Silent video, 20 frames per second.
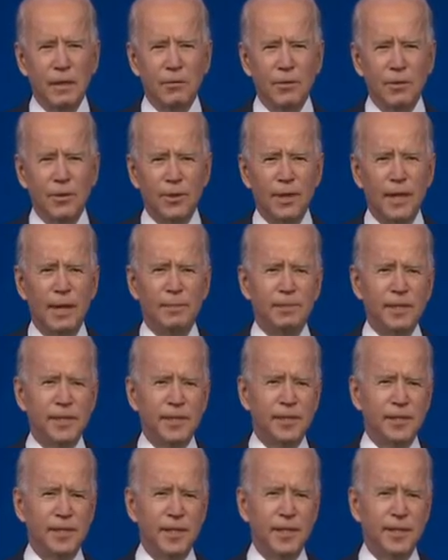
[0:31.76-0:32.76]
with an empty
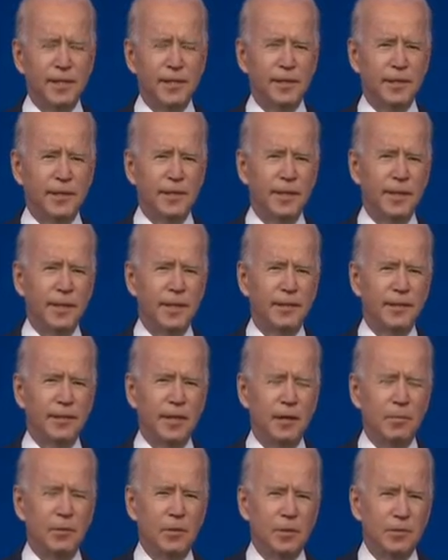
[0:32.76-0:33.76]
seat at the dinner
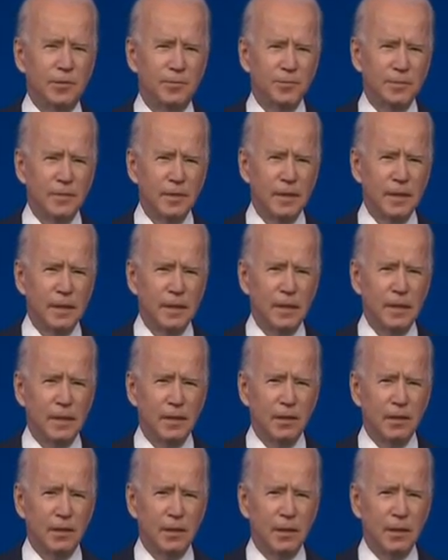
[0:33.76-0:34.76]
table
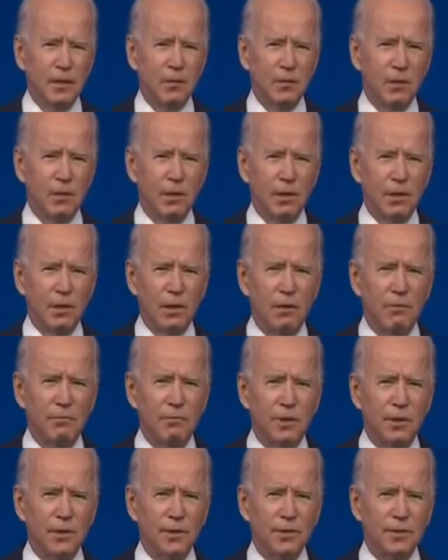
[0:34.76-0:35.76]
where a loved
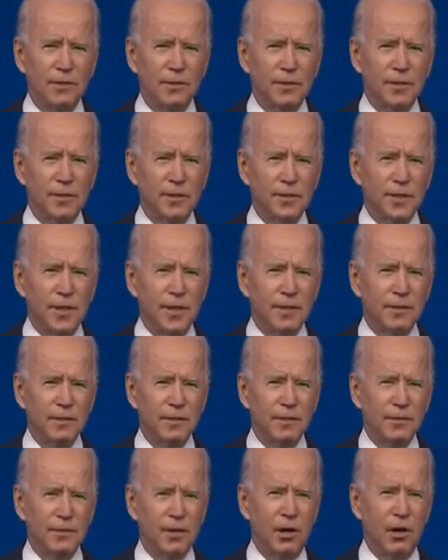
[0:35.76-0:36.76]
one used to sit
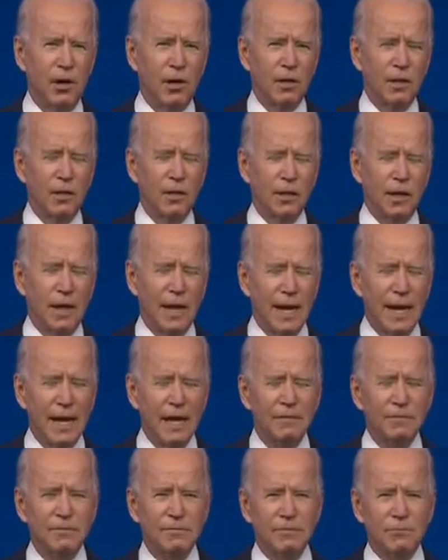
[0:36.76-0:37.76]
and talk and
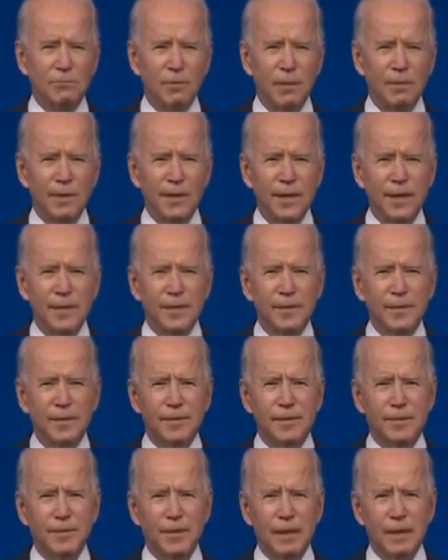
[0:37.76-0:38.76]
laugh and reminisce.
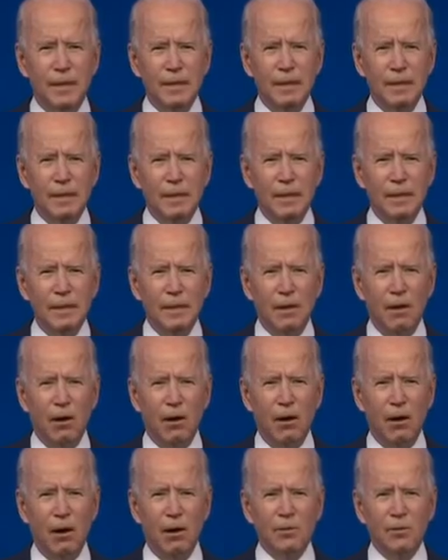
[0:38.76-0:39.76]

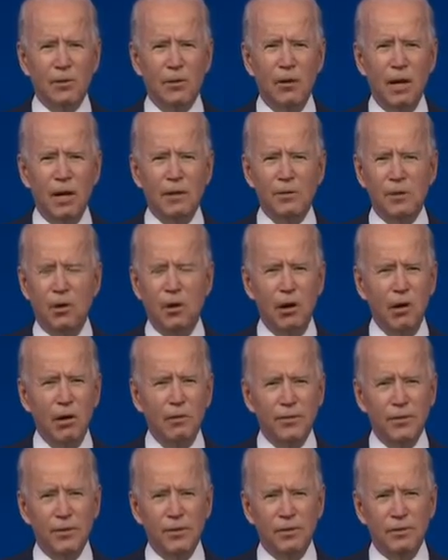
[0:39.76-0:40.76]
Our hearts go out to all
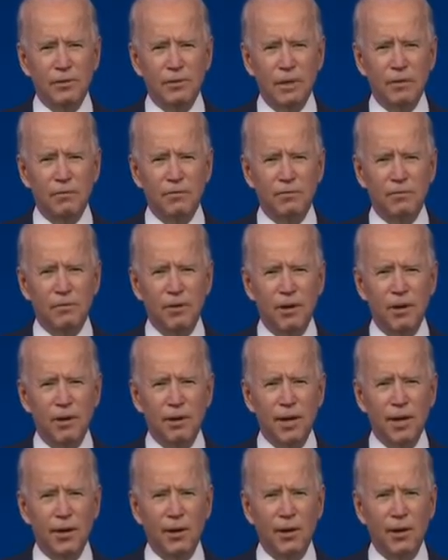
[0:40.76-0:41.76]
of you who have
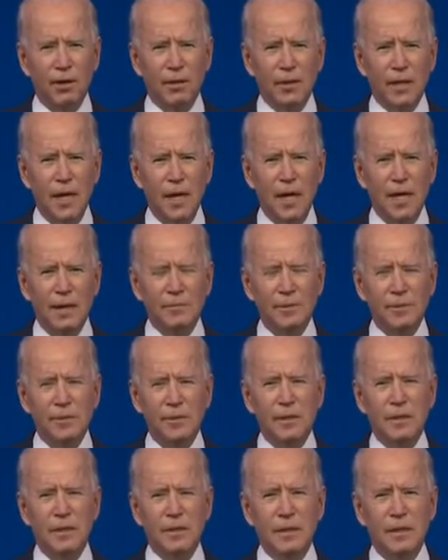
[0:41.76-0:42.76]
fallen on hard times,
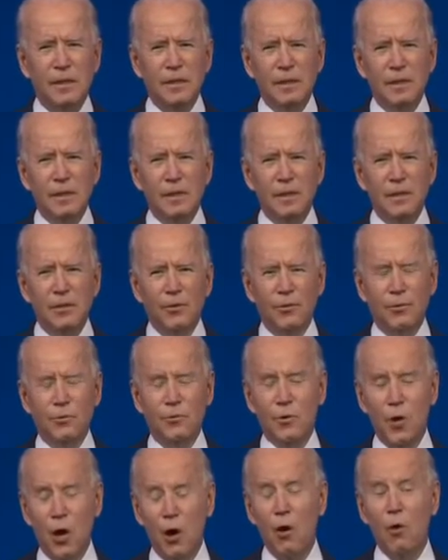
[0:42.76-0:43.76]
through
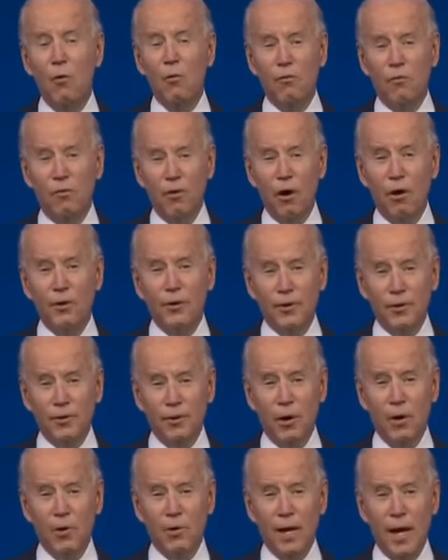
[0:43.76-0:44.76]
no fault of
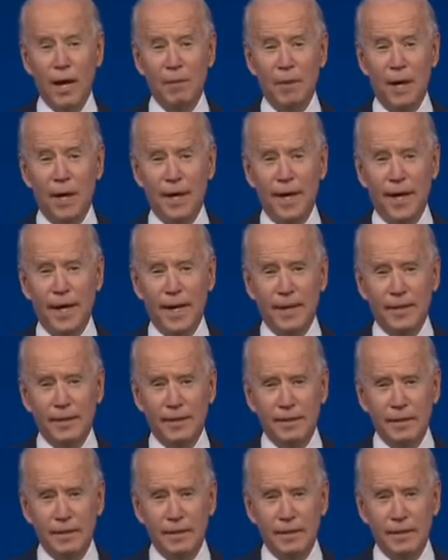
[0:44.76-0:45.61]
your own, I might add.